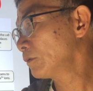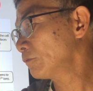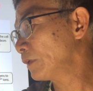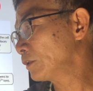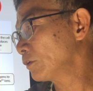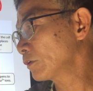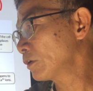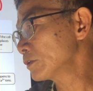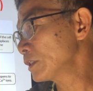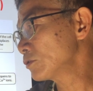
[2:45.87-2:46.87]
When the
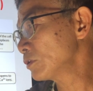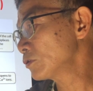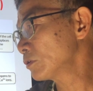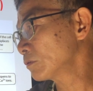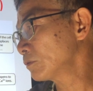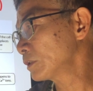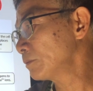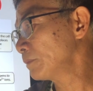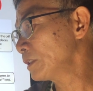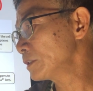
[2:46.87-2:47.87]
concentration of
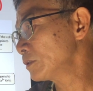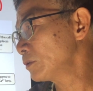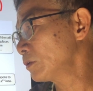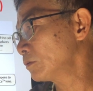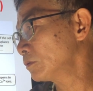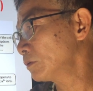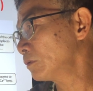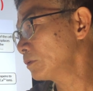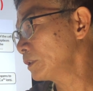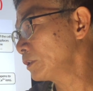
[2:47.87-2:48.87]
glutamate is low,
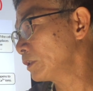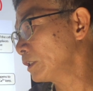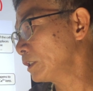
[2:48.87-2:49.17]
only the